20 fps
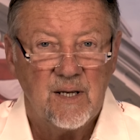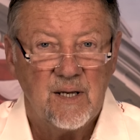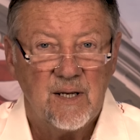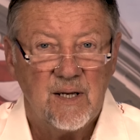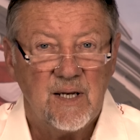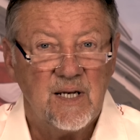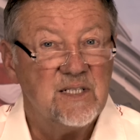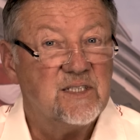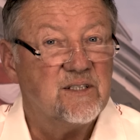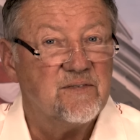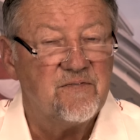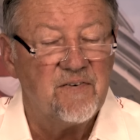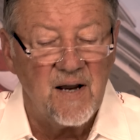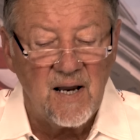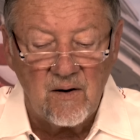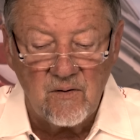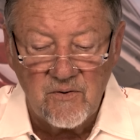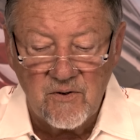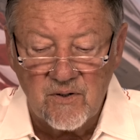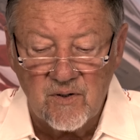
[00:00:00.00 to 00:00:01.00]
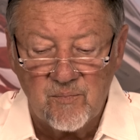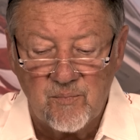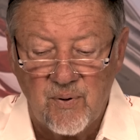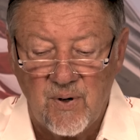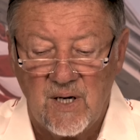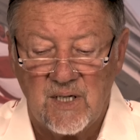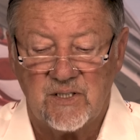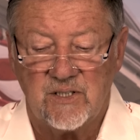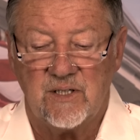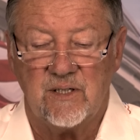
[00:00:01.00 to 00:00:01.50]
He's the founder and
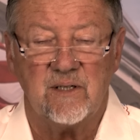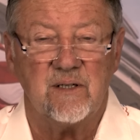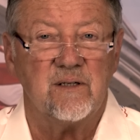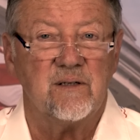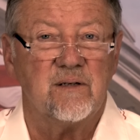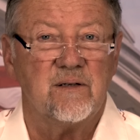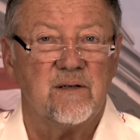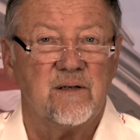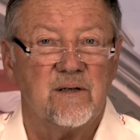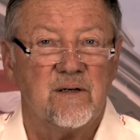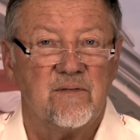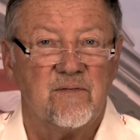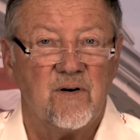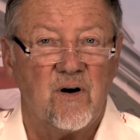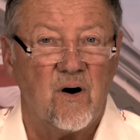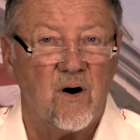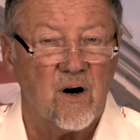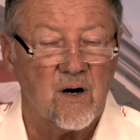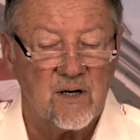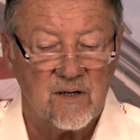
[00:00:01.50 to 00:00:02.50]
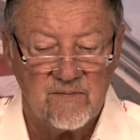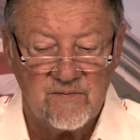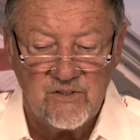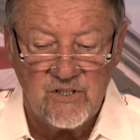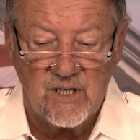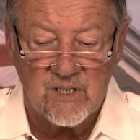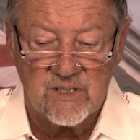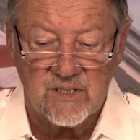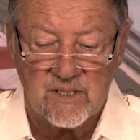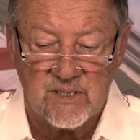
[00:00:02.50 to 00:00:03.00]
president of Arc of
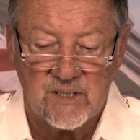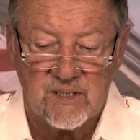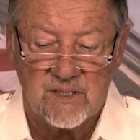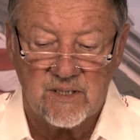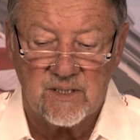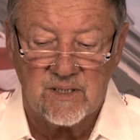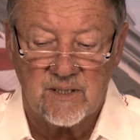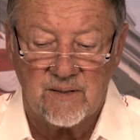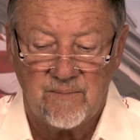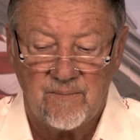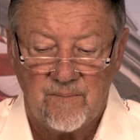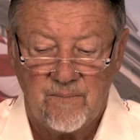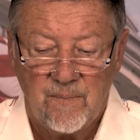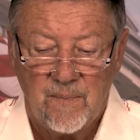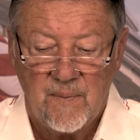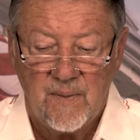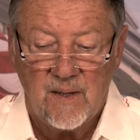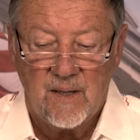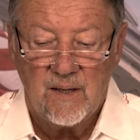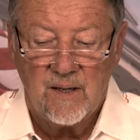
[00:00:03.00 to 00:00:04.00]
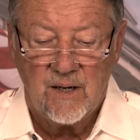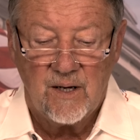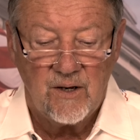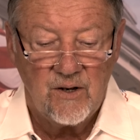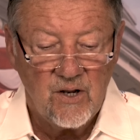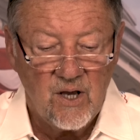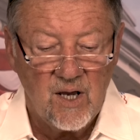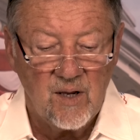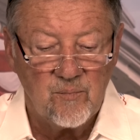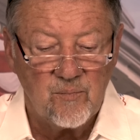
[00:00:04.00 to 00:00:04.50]
Justice, a
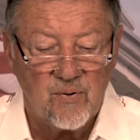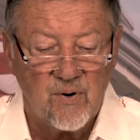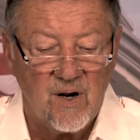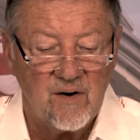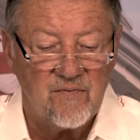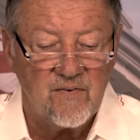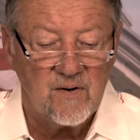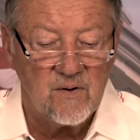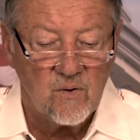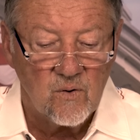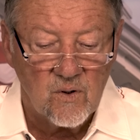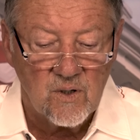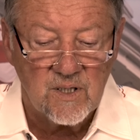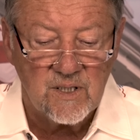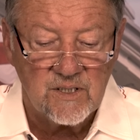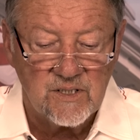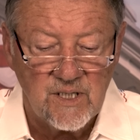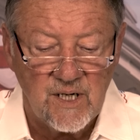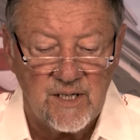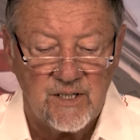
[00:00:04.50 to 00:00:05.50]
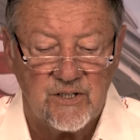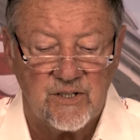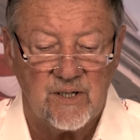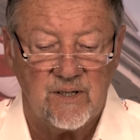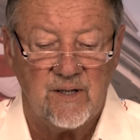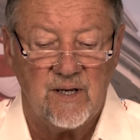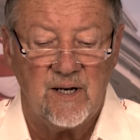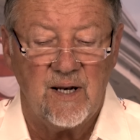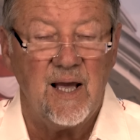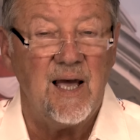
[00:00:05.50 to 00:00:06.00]
nonprofit organization
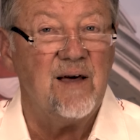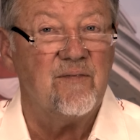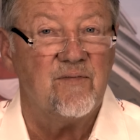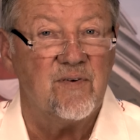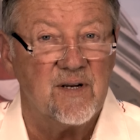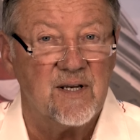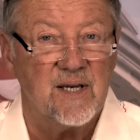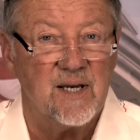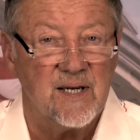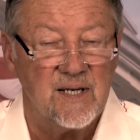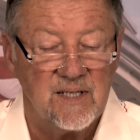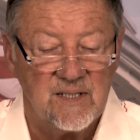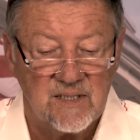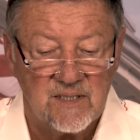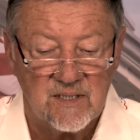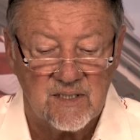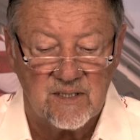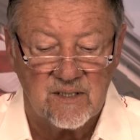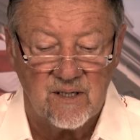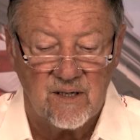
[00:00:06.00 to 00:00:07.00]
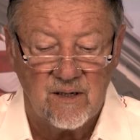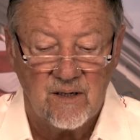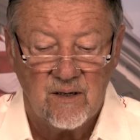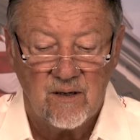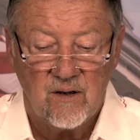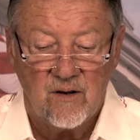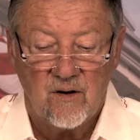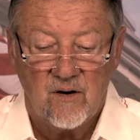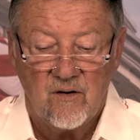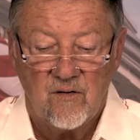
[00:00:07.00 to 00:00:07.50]
that advocates
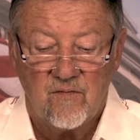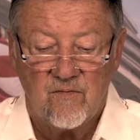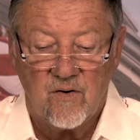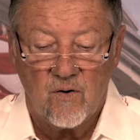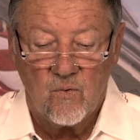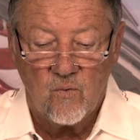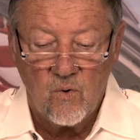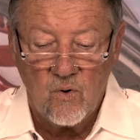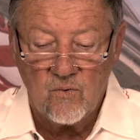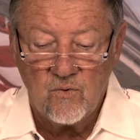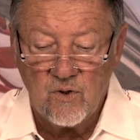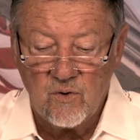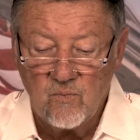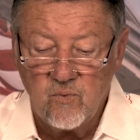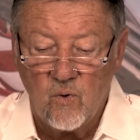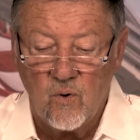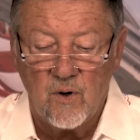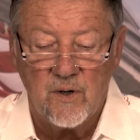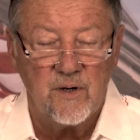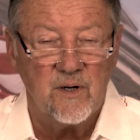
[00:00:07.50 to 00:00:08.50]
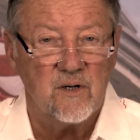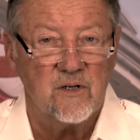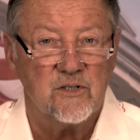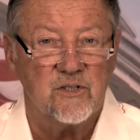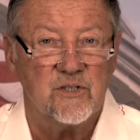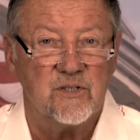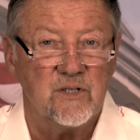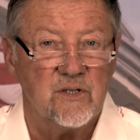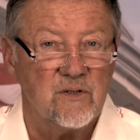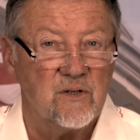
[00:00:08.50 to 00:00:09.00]
for wounded warriors
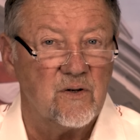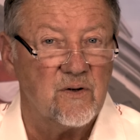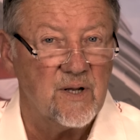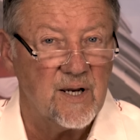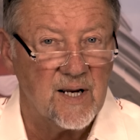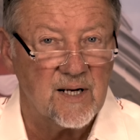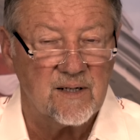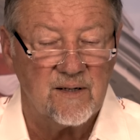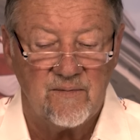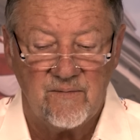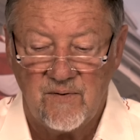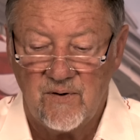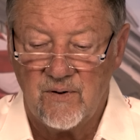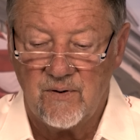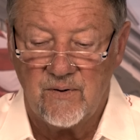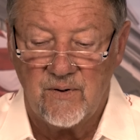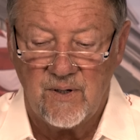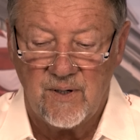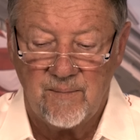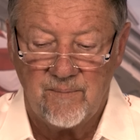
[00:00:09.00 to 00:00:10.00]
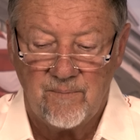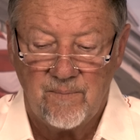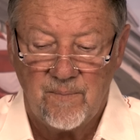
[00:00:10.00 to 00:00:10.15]
still on active duty.